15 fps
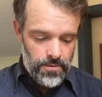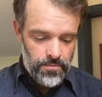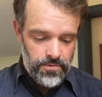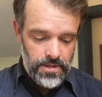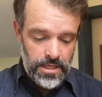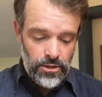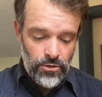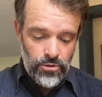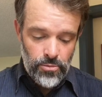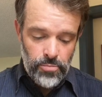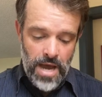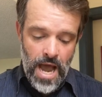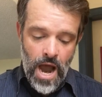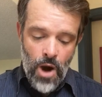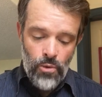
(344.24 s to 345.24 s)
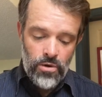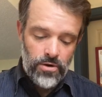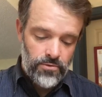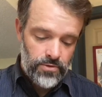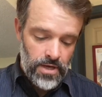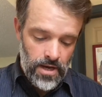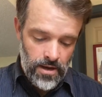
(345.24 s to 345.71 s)
They knew the power
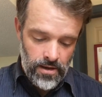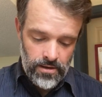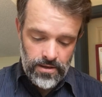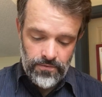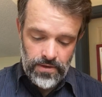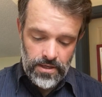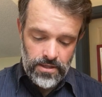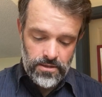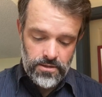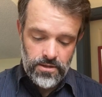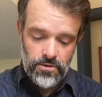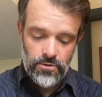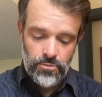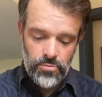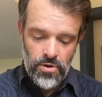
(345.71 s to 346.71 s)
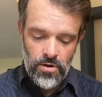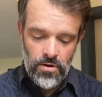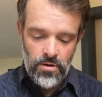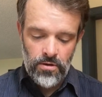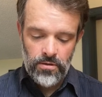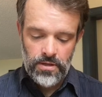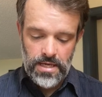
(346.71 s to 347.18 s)
of God, and they considered
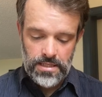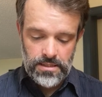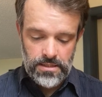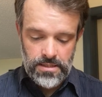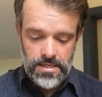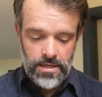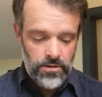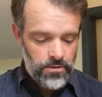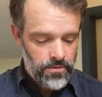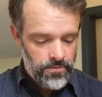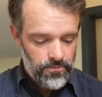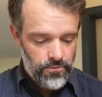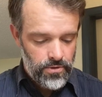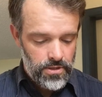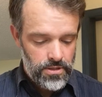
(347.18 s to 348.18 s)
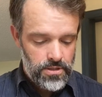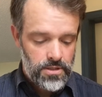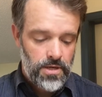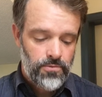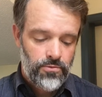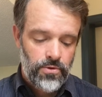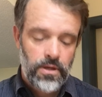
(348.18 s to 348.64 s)
Paul as dear for his
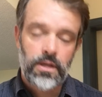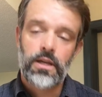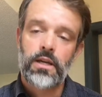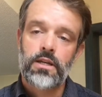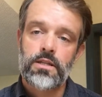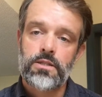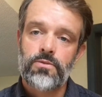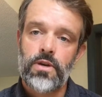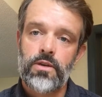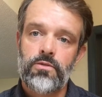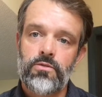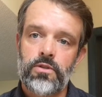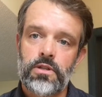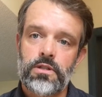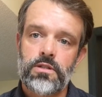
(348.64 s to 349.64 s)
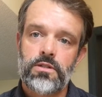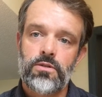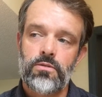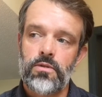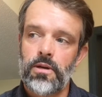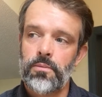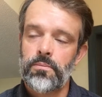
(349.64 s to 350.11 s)
suffering and his faithfulness
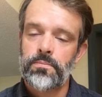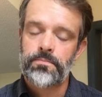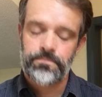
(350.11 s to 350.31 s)
to them.